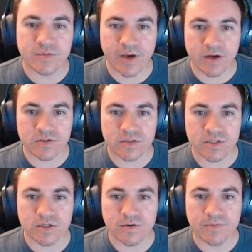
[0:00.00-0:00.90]
mouse,
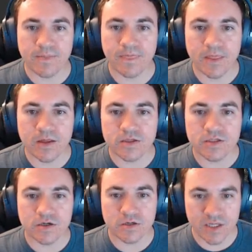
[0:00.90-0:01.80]

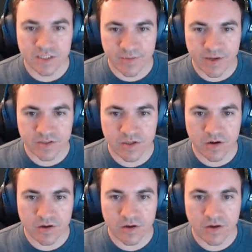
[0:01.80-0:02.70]
turn lazy mouse on,